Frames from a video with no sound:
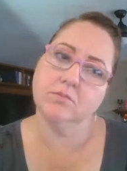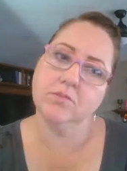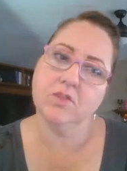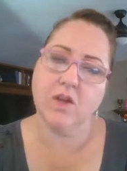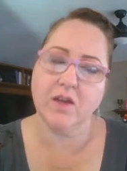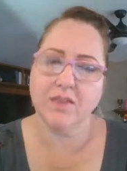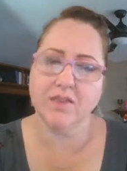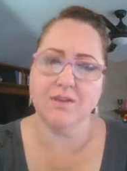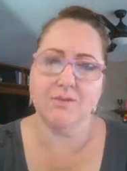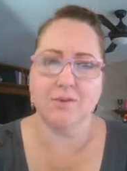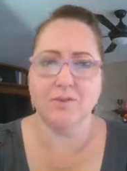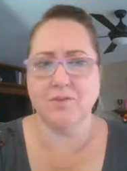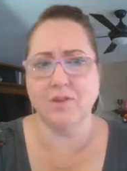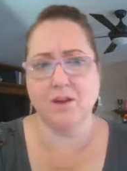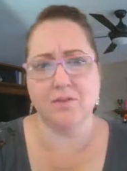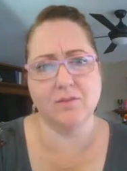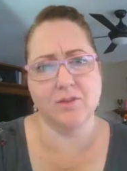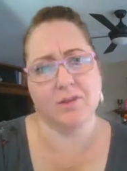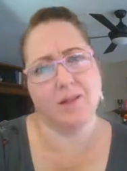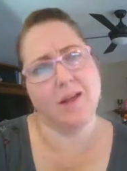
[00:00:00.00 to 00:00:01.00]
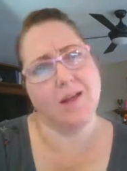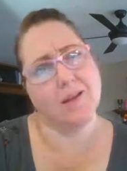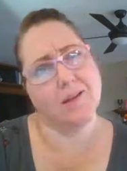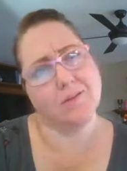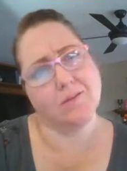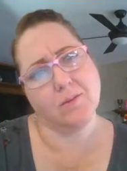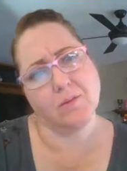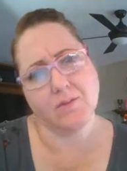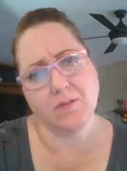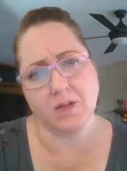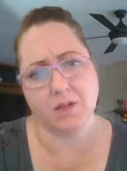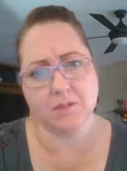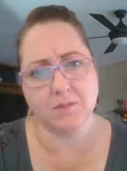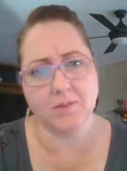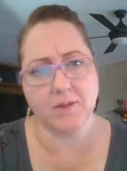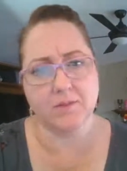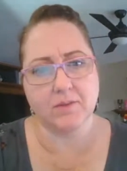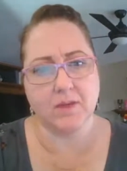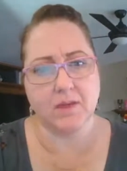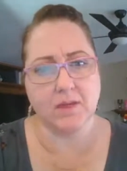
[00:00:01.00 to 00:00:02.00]
So I think we've covered that. We talked
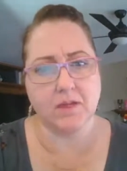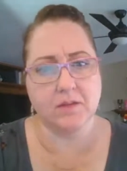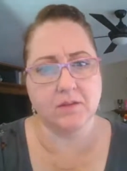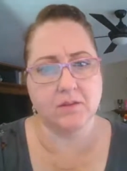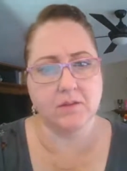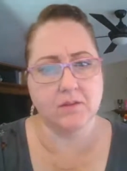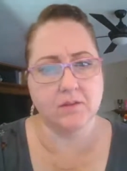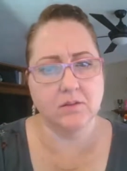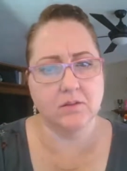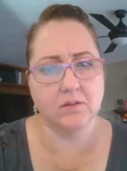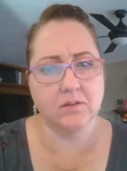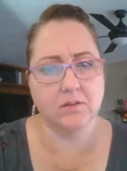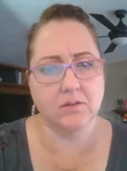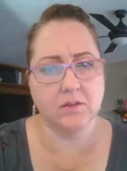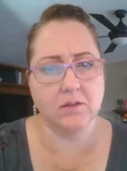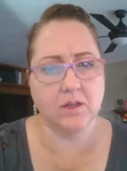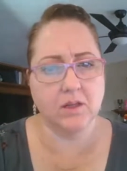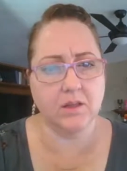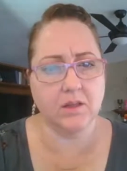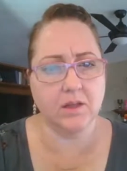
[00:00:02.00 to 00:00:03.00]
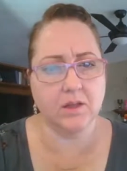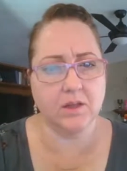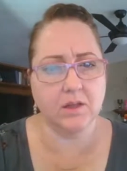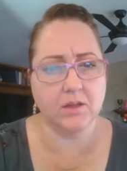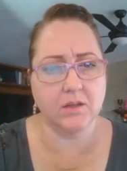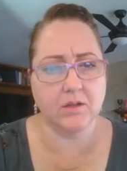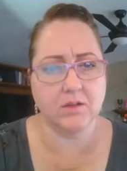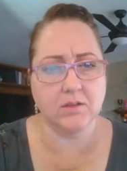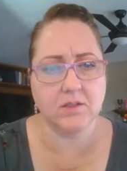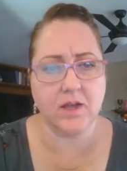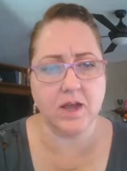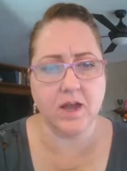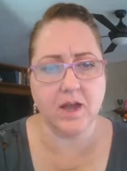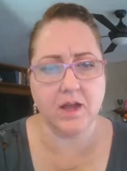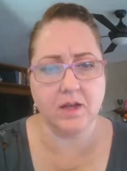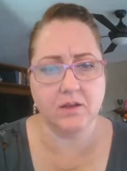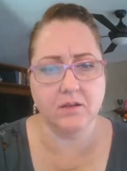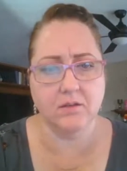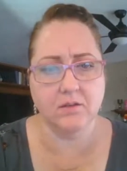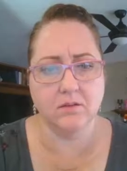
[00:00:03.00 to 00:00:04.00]
about that. Anything to add?